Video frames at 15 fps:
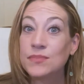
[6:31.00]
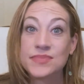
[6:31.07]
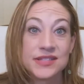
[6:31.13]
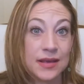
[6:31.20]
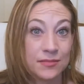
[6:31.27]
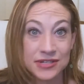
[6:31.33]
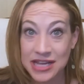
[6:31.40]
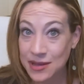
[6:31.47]

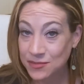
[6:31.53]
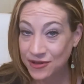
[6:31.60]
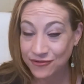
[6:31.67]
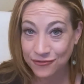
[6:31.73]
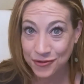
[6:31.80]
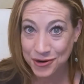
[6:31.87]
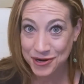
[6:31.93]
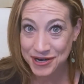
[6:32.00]
sometime
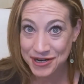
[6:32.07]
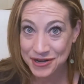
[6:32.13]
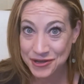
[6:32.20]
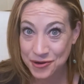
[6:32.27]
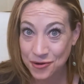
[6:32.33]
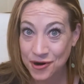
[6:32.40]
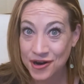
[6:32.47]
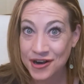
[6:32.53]
before
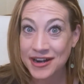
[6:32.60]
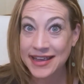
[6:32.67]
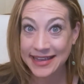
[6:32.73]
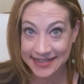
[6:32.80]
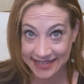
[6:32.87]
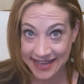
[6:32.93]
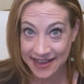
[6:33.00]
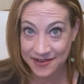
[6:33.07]
your
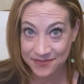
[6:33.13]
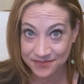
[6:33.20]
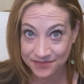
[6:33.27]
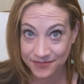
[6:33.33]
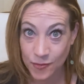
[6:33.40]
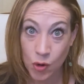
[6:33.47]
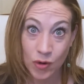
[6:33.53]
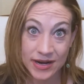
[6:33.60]
exam
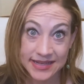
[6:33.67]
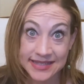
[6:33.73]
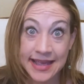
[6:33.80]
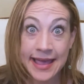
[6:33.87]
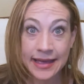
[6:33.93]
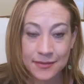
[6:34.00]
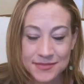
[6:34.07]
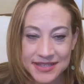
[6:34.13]
or
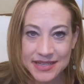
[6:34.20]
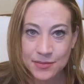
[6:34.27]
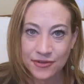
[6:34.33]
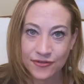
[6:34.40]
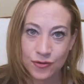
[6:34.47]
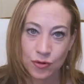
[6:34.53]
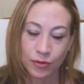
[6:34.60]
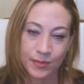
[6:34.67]
exams. Some
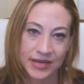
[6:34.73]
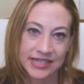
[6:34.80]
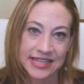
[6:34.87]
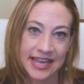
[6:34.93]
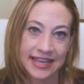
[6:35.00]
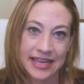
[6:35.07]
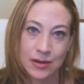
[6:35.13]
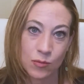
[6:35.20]
of you will be
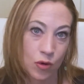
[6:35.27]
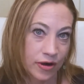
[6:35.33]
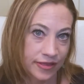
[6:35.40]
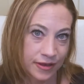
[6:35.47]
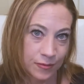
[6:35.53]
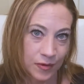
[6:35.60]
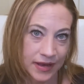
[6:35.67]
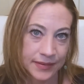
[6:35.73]
taking more
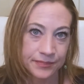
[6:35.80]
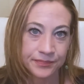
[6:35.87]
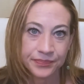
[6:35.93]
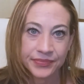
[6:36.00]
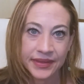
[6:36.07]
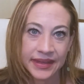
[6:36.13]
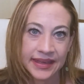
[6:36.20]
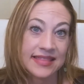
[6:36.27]
than one.
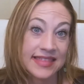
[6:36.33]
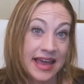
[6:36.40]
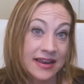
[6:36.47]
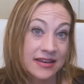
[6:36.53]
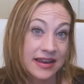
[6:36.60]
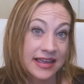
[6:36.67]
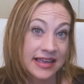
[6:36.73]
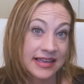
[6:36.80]

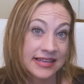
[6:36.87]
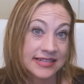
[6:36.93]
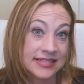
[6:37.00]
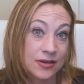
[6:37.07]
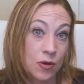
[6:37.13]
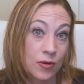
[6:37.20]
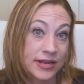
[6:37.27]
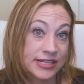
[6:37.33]
That
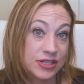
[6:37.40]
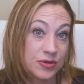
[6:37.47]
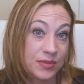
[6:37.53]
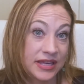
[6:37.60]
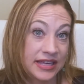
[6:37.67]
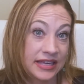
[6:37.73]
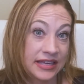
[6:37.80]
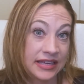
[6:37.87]
is going to
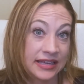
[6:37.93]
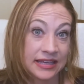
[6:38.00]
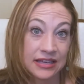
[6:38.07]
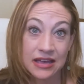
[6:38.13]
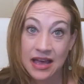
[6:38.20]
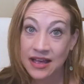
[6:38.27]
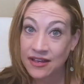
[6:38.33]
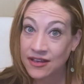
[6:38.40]

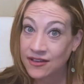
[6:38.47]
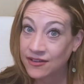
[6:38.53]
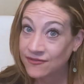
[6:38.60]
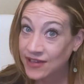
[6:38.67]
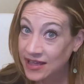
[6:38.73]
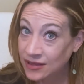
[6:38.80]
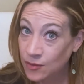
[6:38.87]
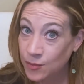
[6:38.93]
be
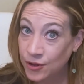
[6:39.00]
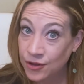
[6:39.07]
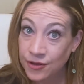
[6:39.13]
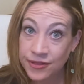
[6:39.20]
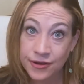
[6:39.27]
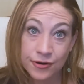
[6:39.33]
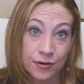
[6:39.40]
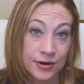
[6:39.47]

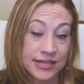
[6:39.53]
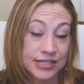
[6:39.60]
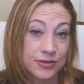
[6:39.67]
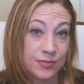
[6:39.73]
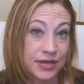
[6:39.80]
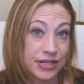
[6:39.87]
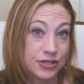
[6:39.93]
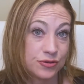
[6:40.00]
available. They're going
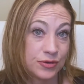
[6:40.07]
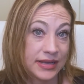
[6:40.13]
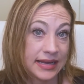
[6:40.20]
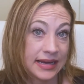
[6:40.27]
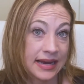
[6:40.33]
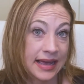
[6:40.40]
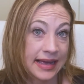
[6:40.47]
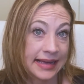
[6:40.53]
to be
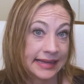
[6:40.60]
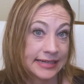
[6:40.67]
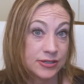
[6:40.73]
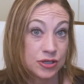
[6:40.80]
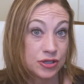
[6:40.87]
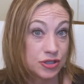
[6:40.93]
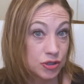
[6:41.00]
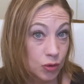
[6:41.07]
doing a
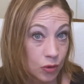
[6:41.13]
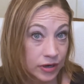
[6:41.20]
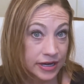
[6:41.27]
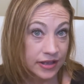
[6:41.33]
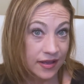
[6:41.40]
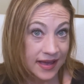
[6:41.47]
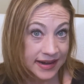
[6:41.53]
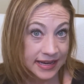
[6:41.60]

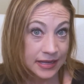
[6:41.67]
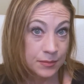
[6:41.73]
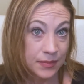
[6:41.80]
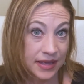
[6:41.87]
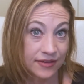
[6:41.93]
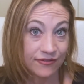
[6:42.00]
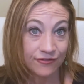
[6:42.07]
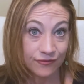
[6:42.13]
tutorial on it
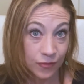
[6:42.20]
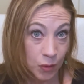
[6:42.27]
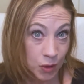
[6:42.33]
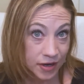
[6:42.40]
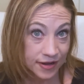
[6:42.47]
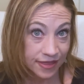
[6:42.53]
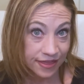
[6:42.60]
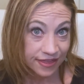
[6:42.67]
May
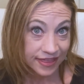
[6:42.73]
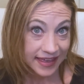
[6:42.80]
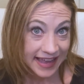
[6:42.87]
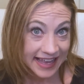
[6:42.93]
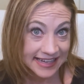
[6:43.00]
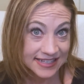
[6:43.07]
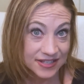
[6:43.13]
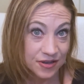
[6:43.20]
4th.
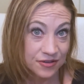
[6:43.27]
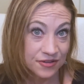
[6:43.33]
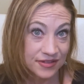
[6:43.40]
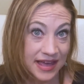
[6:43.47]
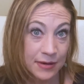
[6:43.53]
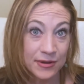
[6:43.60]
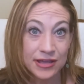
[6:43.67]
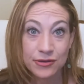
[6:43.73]
And so
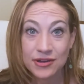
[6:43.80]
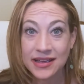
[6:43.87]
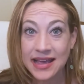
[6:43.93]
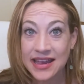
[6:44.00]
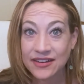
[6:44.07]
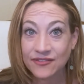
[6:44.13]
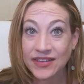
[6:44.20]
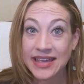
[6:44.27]
that way you can
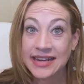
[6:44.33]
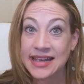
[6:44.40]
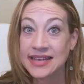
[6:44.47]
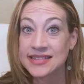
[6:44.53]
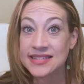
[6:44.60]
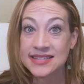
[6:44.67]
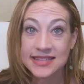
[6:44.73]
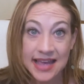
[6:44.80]
kind of get
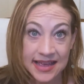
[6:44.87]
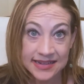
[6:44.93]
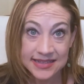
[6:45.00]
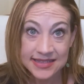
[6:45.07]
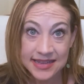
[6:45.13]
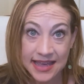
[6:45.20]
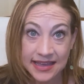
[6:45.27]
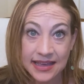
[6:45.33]
a
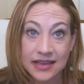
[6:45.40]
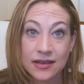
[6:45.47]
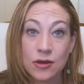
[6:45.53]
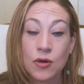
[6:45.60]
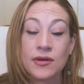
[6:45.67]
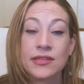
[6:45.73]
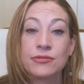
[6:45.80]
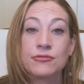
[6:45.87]
sense, like
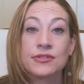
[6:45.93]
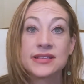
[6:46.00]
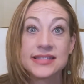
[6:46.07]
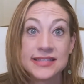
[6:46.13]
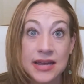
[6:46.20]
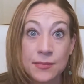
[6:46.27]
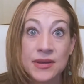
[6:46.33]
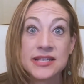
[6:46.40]
going through the
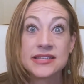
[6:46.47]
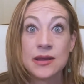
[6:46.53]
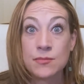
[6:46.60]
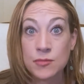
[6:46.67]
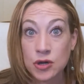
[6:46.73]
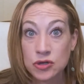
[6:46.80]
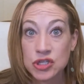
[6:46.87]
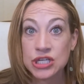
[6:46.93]
step by step
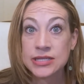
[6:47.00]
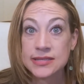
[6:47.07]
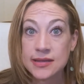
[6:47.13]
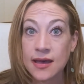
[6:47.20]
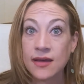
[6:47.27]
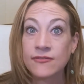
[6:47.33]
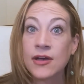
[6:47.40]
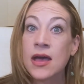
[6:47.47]
motions
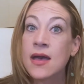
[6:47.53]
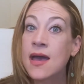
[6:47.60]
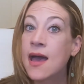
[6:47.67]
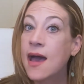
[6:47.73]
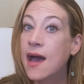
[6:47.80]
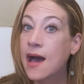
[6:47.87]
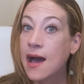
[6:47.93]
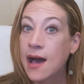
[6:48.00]
of
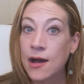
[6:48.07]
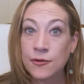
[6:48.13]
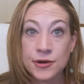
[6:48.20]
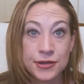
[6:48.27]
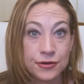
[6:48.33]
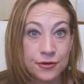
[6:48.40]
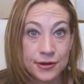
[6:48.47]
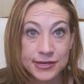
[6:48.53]
how are
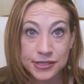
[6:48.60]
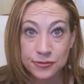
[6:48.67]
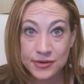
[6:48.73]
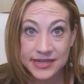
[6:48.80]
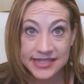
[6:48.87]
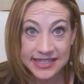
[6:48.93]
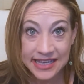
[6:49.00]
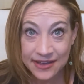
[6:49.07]
you going to
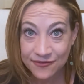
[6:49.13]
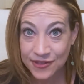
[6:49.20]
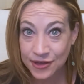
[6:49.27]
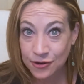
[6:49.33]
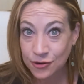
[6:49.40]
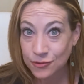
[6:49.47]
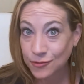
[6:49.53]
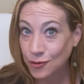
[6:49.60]
receive
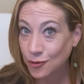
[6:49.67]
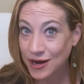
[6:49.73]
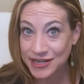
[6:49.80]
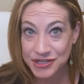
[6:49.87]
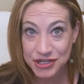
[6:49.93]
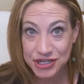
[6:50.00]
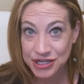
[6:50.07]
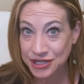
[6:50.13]
the
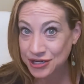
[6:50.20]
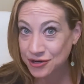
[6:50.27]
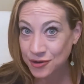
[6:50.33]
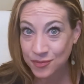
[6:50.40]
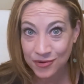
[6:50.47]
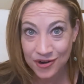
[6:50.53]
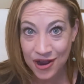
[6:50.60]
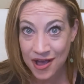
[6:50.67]
question
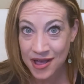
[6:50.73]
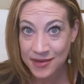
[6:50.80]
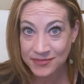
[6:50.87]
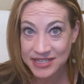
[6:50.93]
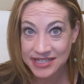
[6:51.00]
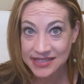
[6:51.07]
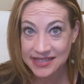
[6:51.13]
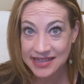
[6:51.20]
or
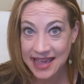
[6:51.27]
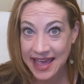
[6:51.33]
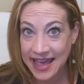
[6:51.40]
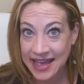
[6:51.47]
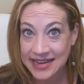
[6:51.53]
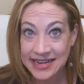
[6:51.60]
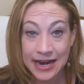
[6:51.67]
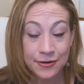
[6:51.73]
prompt
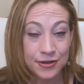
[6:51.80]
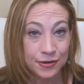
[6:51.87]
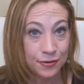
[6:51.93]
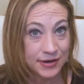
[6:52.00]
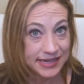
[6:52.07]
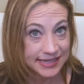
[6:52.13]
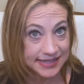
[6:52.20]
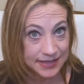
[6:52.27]
and how are you
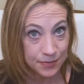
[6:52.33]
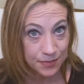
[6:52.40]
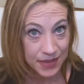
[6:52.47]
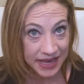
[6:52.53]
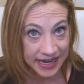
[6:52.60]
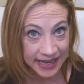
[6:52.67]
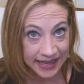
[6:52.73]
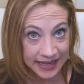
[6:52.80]
going to
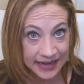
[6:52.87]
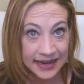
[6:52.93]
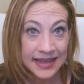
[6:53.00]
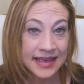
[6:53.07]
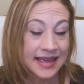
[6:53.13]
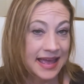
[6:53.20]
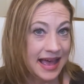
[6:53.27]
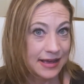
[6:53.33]
submit it?
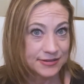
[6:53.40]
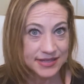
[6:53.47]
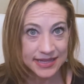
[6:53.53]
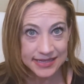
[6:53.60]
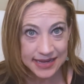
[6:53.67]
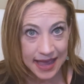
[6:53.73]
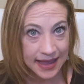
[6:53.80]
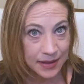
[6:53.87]
How's
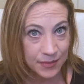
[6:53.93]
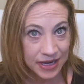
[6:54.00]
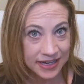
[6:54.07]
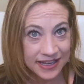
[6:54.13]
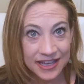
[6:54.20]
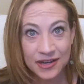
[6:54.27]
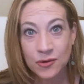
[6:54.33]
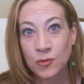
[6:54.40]
the
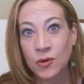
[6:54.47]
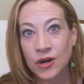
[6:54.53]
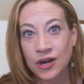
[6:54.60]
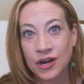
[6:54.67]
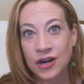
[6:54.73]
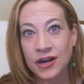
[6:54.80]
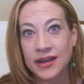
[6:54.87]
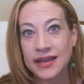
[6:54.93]
timing going to
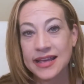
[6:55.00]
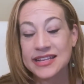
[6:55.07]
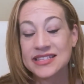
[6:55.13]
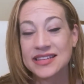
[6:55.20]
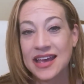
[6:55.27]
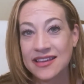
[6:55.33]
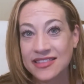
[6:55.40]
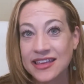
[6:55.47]
work?
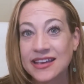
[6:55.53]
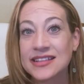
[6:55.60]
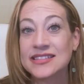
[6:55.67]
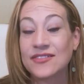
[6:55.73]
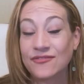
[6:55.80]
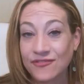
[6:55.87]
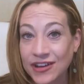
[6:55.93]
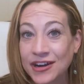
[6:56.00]
It's, I think
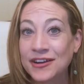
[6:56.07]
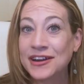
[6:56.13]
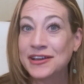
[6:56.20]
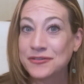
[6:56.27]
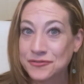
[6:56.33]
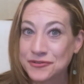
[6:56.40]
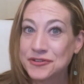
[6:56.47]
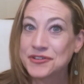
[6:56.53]
it's a
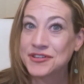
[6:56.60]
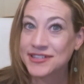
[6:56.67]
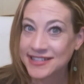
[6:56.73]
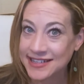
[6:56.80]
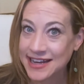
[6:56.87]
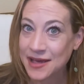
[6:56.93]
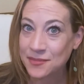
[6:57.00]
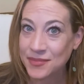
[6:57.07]
very crucial
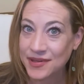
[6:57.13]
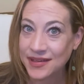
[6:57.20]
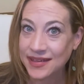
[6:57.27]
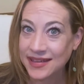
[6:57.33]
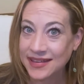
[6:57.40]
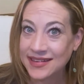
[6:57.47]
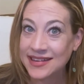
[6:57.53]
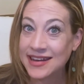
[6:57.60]
step
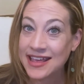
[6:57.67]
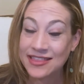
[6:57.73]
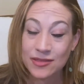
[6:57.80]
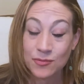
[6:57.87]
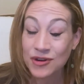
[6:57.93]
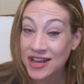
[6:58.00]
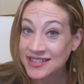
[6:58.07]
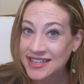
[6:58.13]
in, in
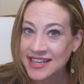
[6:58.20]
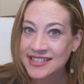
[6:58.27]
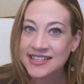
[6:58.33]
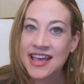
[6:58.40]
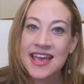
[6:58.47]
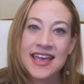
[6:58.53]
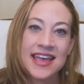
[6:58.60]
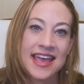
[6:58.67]
the
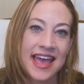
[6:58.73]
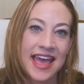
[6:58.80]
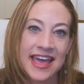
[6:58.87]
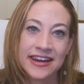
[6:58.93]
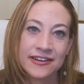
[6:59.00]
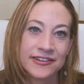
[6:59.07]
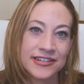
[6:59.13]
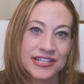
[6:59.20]
process
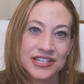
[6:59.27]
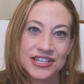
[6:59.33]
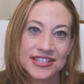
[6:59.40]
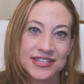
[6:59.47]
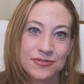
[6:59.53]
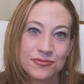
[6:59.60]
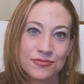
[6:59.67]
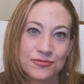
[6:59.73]
and it'll
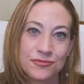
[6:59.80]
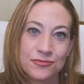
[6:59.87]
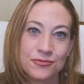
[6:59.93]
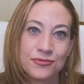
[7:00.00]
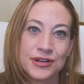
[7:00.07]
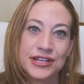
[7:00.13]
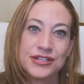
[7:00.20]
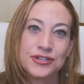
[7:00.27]
just
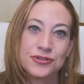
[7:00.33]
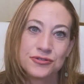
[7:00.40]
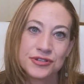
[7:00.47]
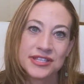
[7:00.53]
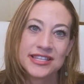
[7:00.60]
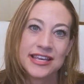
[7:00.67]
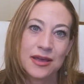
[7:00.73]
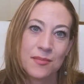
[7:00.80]

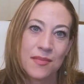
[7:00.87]
reduce the